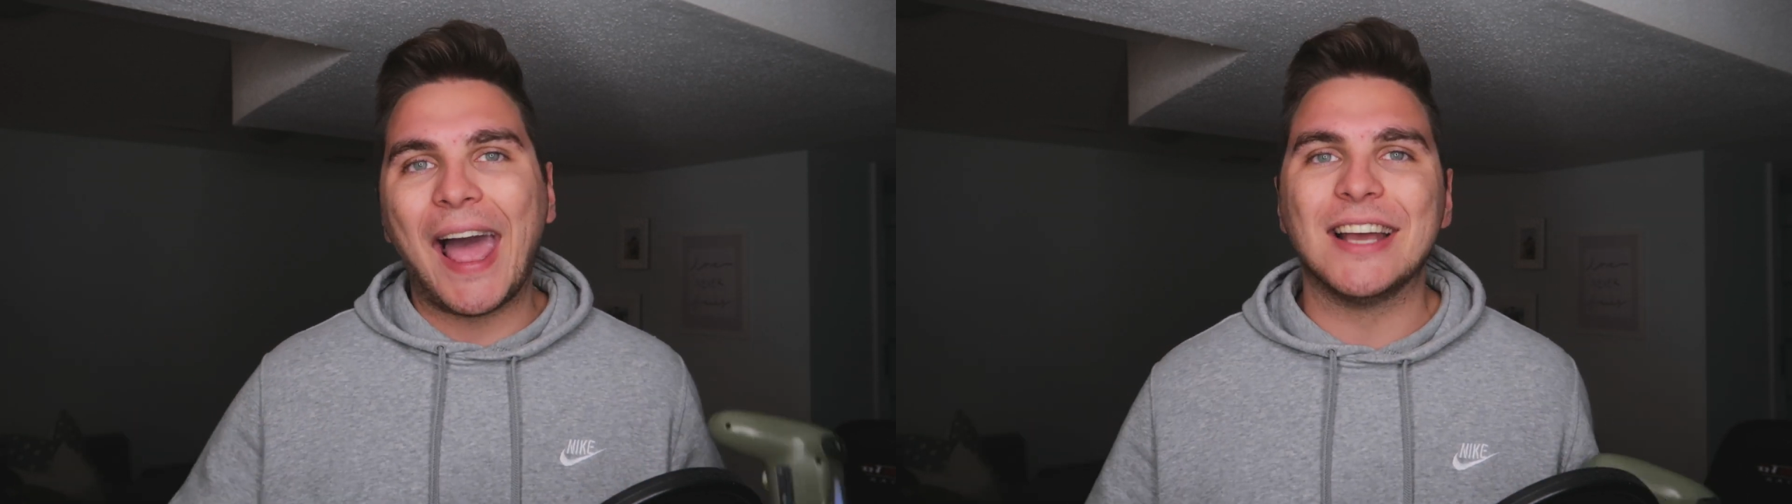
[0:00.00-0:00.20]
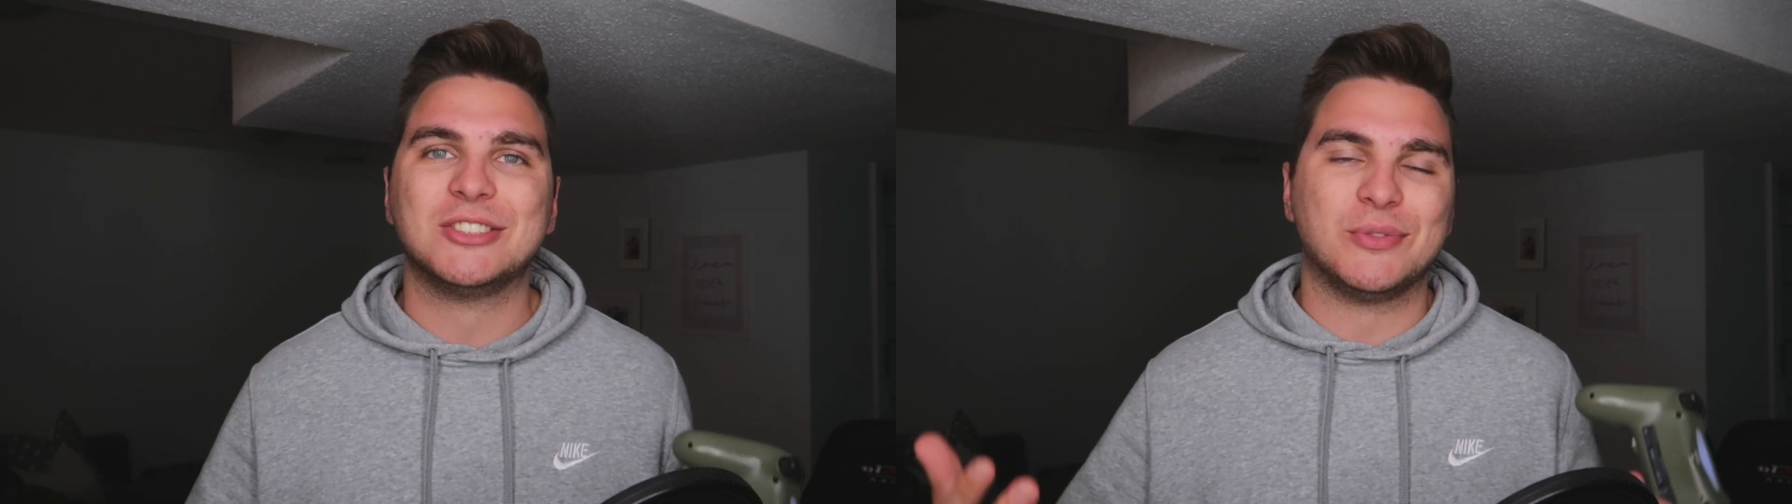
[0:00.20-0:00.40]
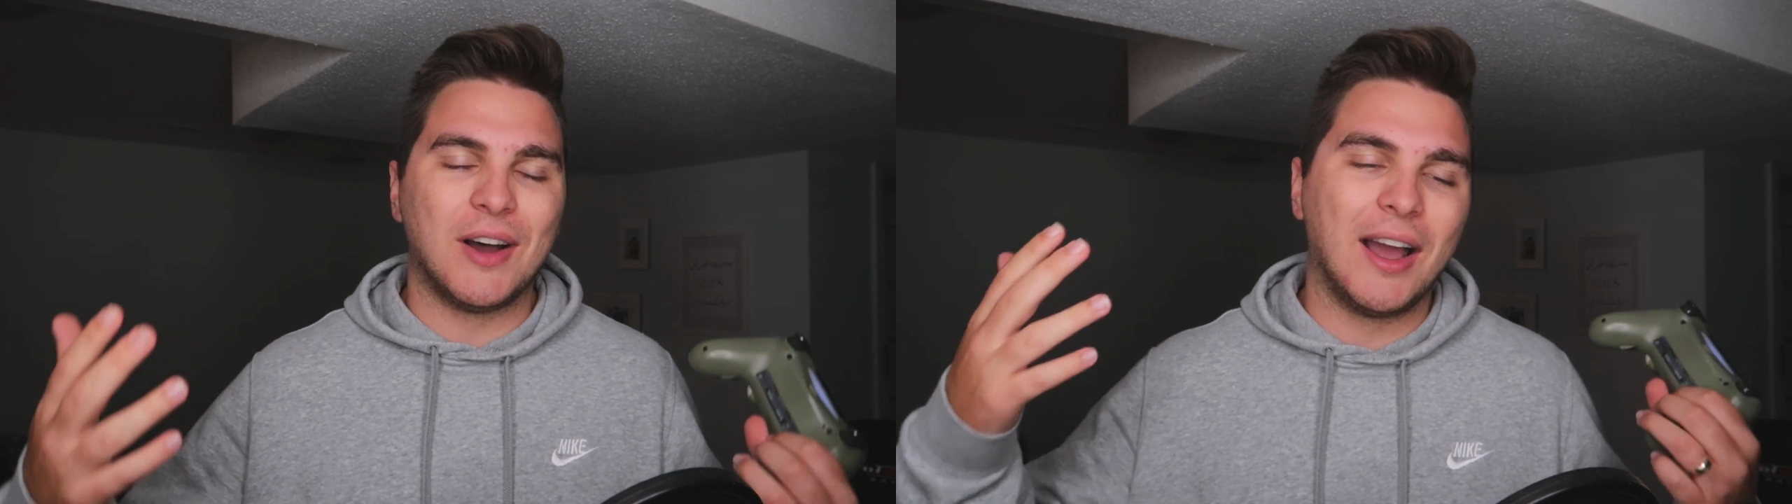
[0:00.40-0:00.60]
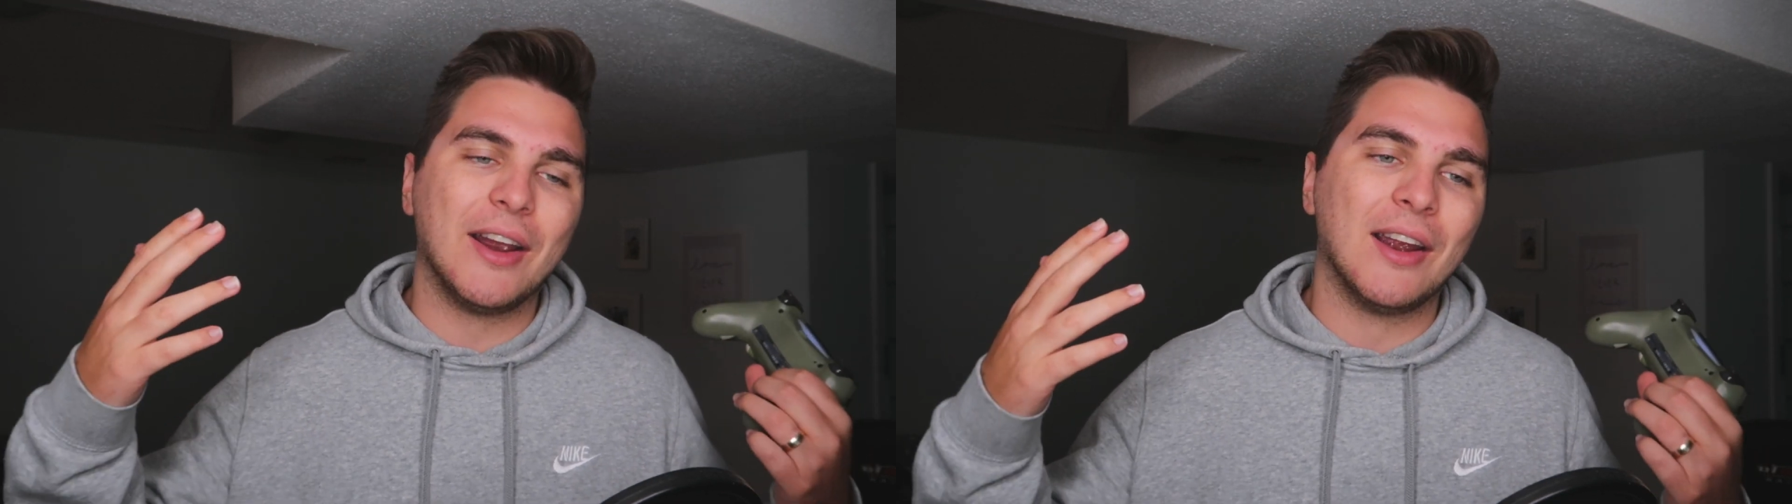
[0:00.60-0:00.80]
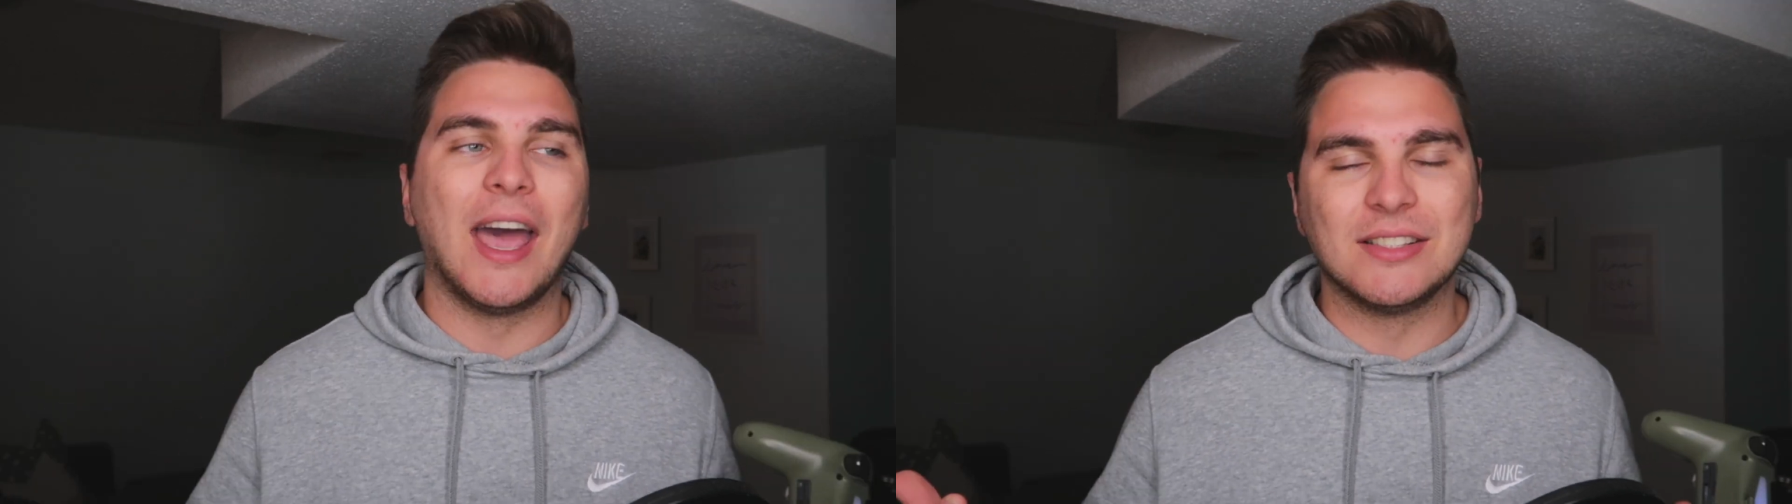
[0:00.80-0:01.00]
as
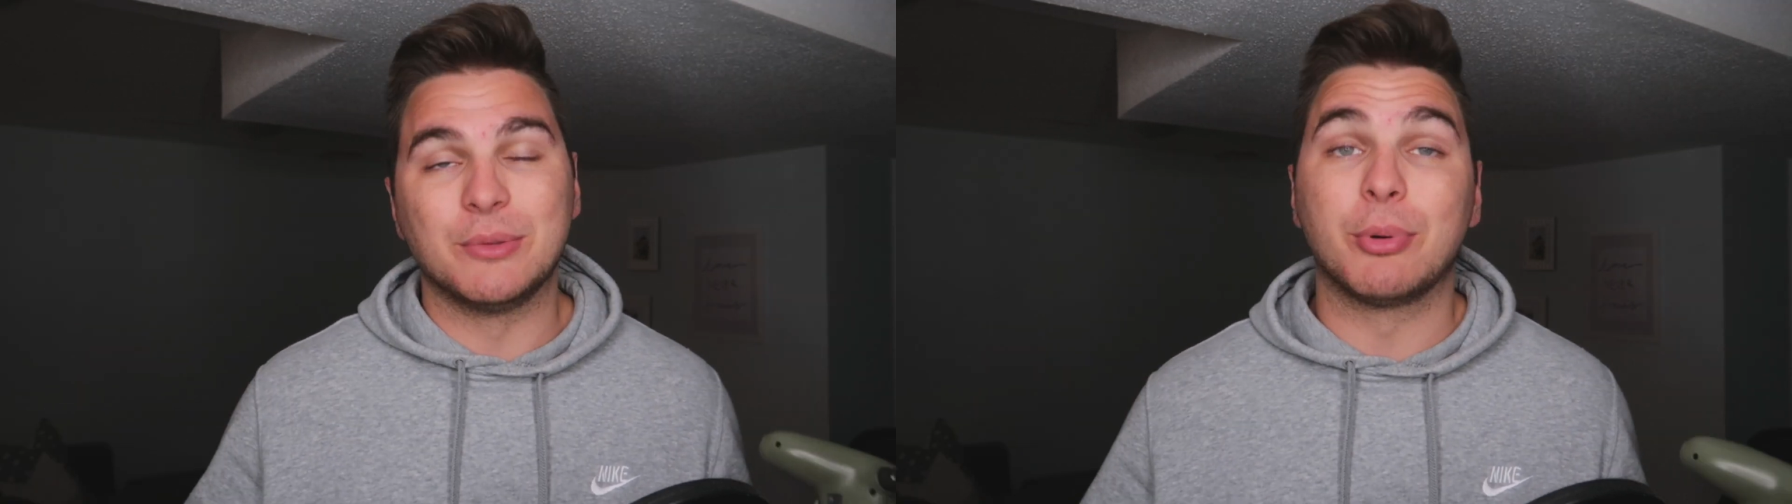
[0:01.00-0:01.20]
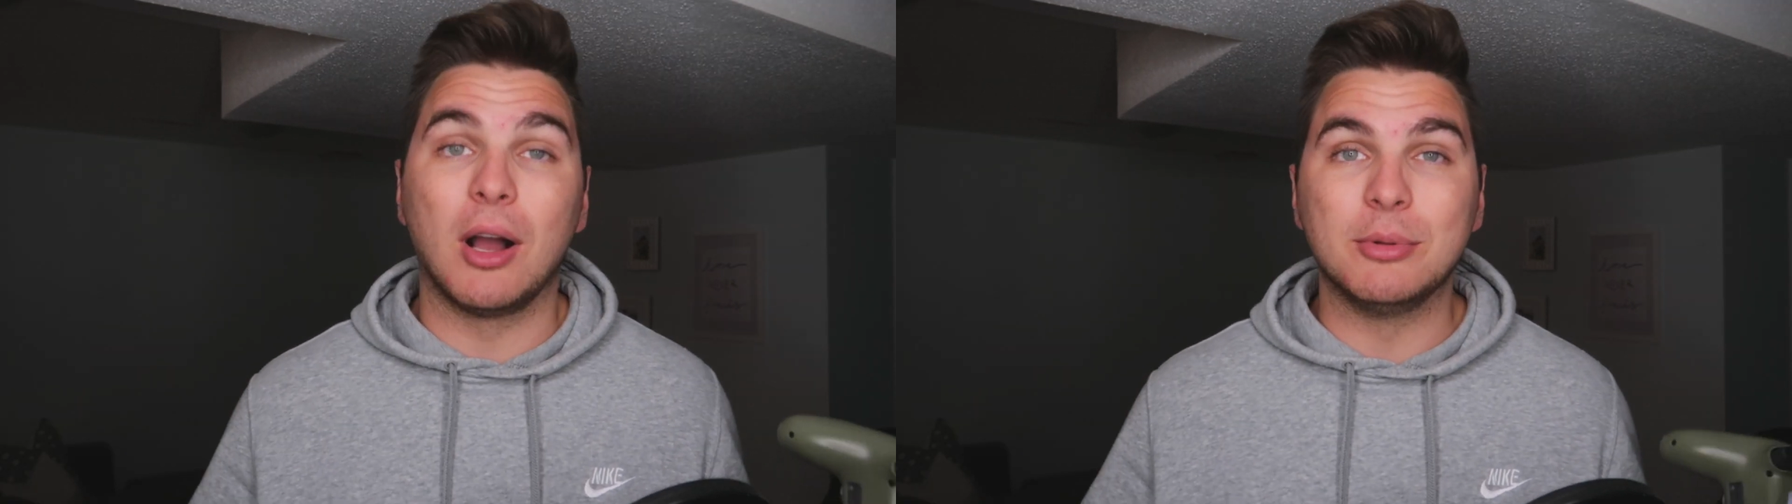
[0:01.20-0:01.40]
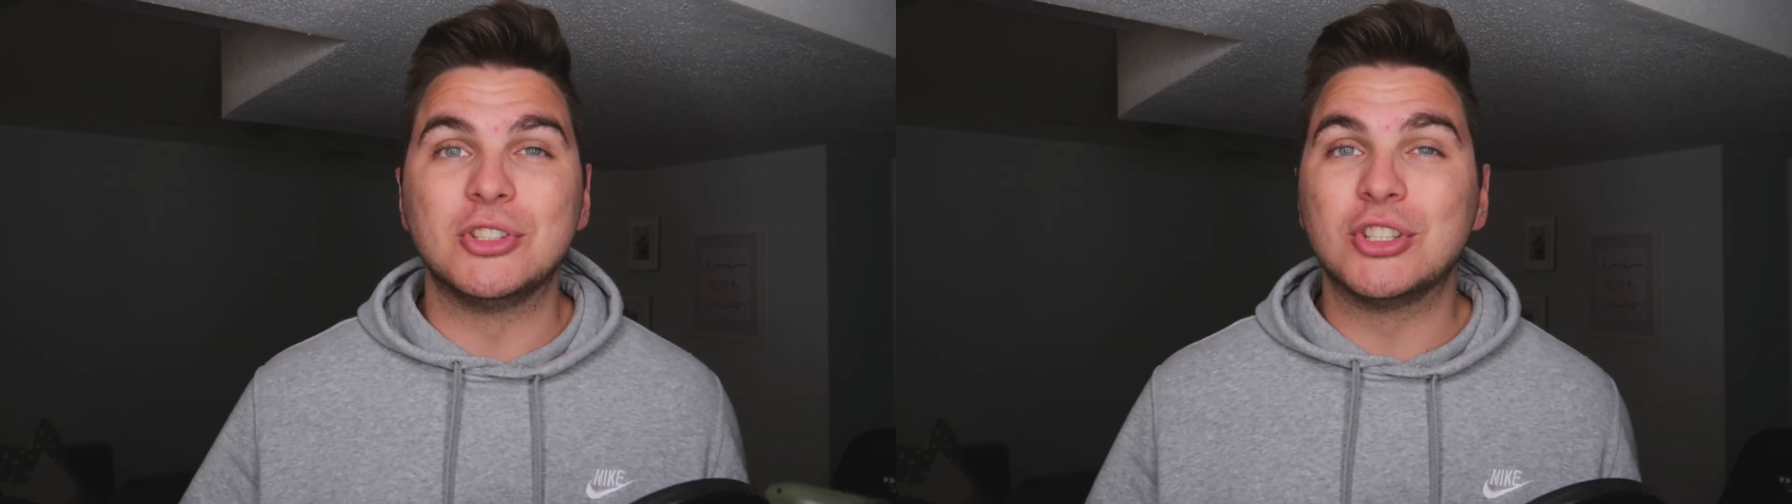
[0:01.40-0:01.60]
fire as it probably